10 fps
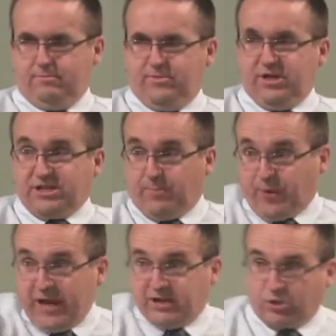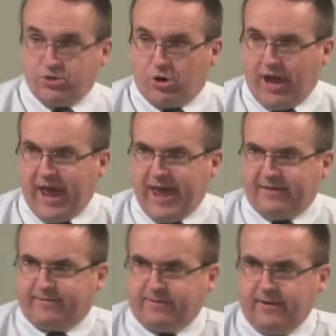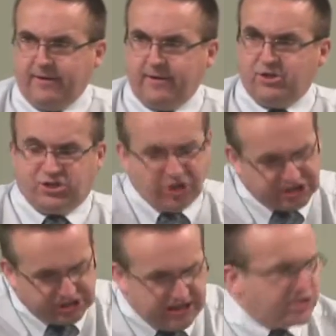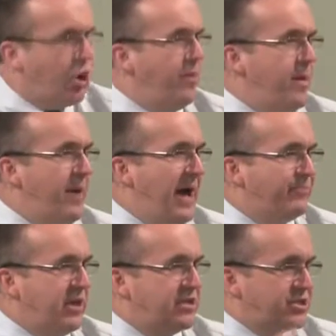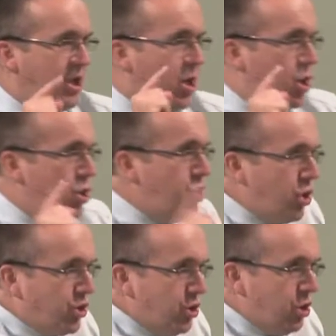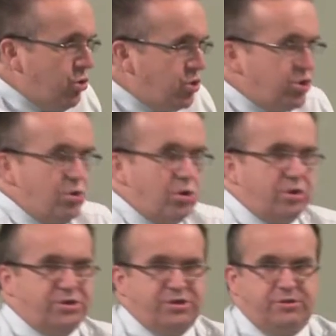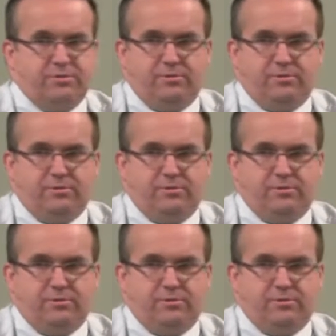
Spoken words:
There is a price on your head. Just like John the Baptist, you could lose yours.